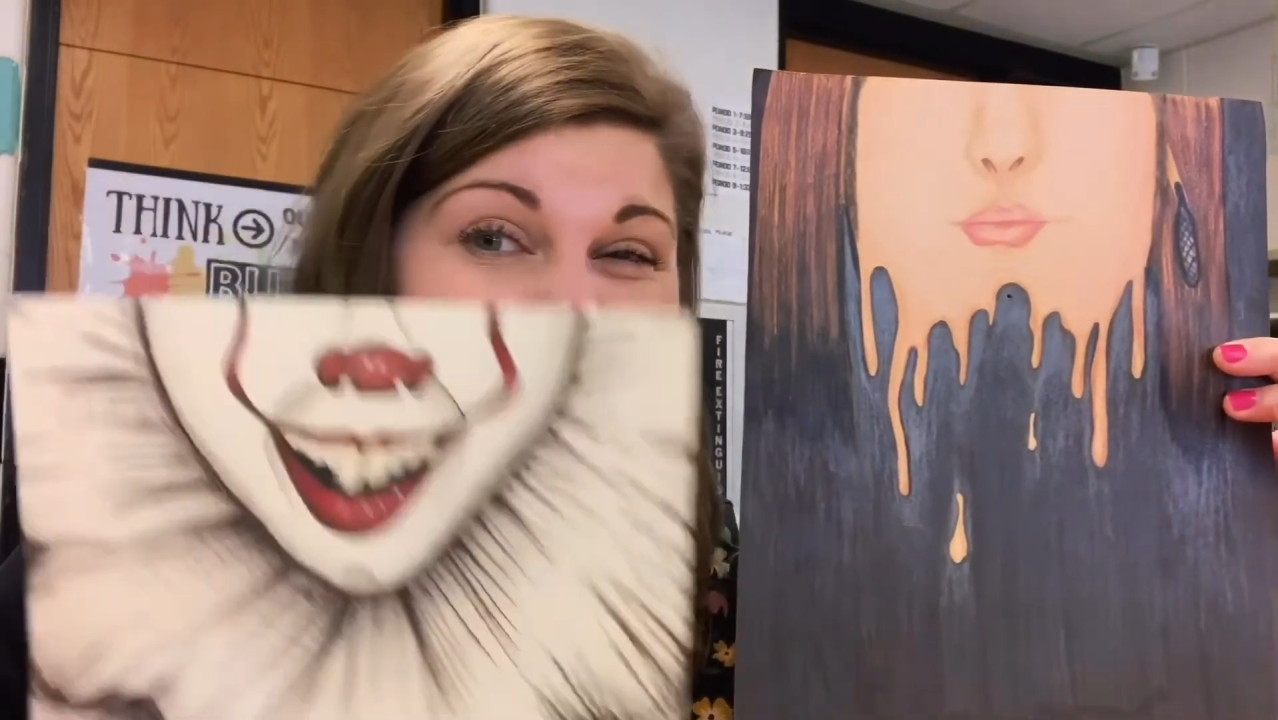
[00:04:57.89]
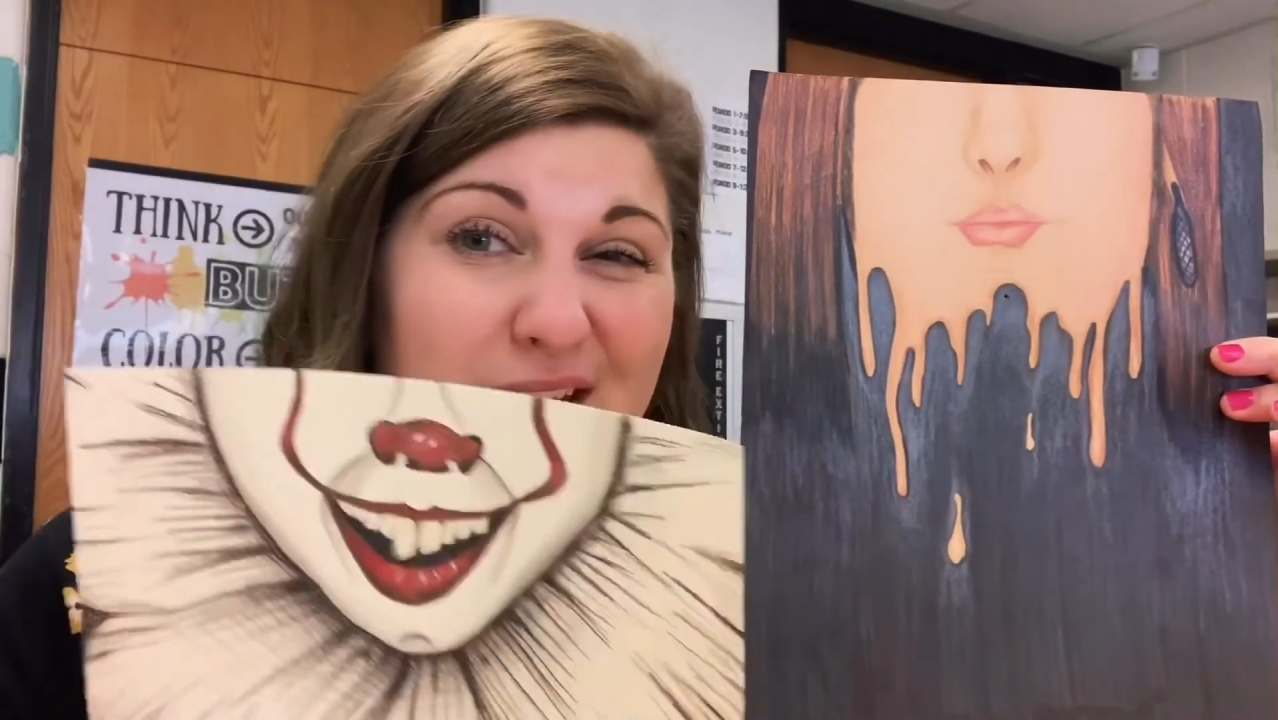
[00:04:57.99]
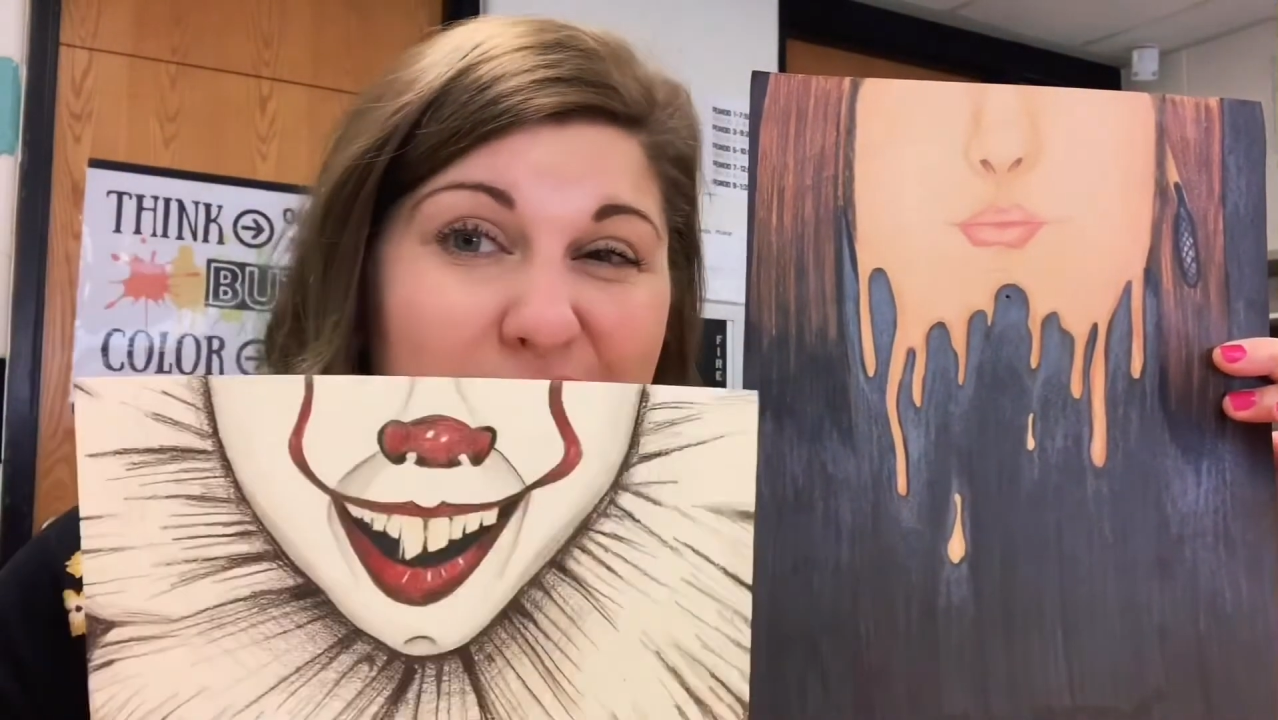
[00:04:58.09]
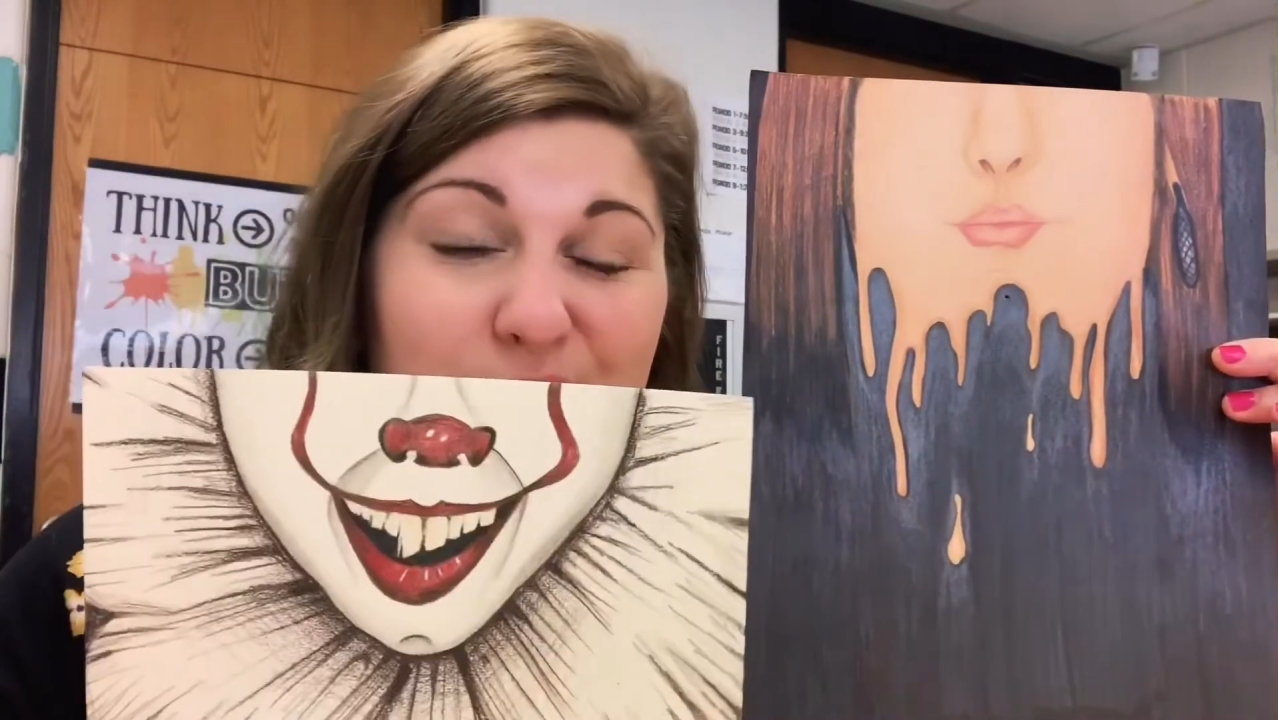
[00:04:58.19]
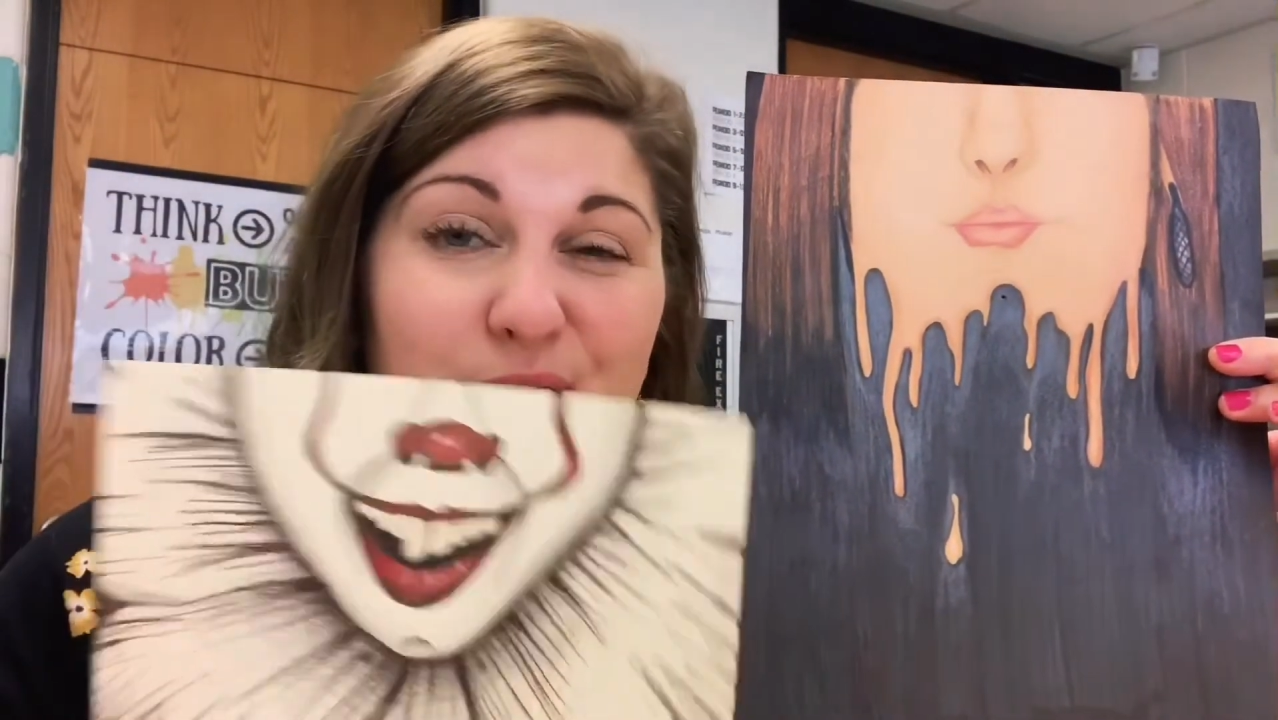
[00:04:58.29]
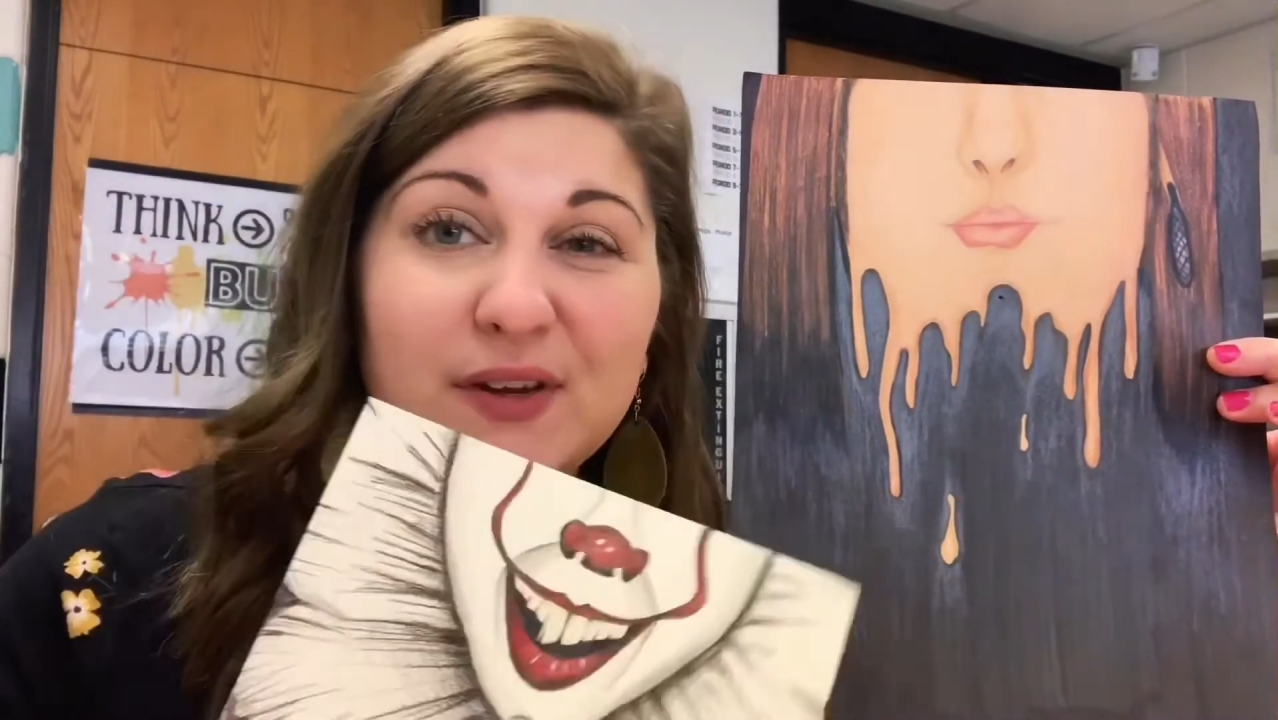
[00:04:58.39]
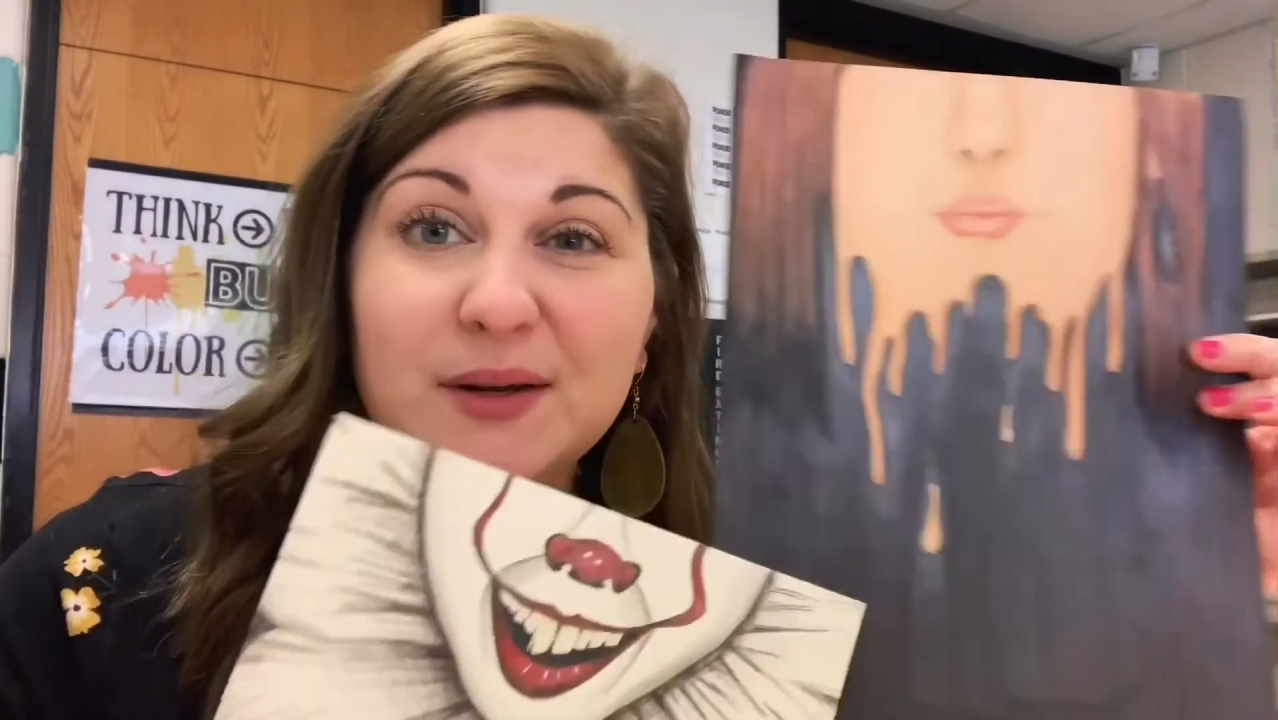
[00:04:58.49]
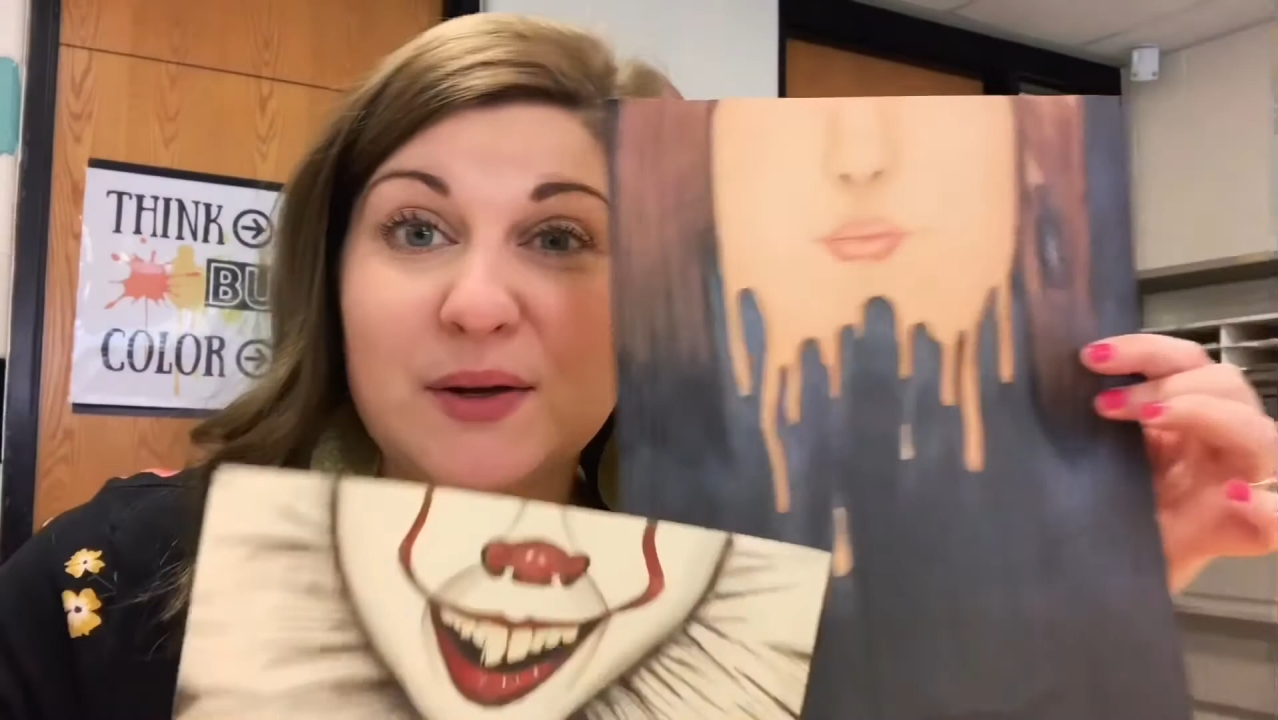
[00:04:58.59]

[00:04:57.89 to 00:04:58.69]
kind of goofy,